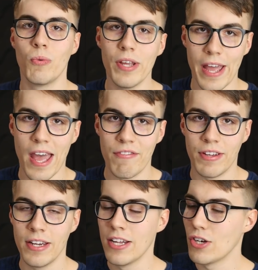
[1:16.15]
We have
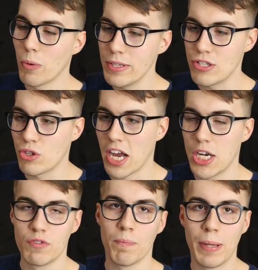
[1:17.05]
it. Nobody's
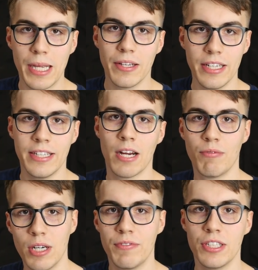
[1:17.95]
trying to repeal it and get
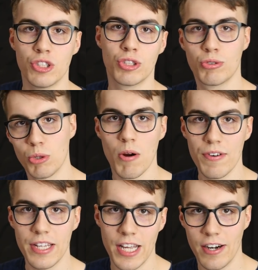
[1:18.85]
rid of it and screw
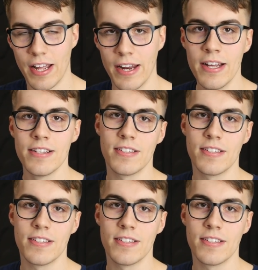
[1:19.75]
over the internet.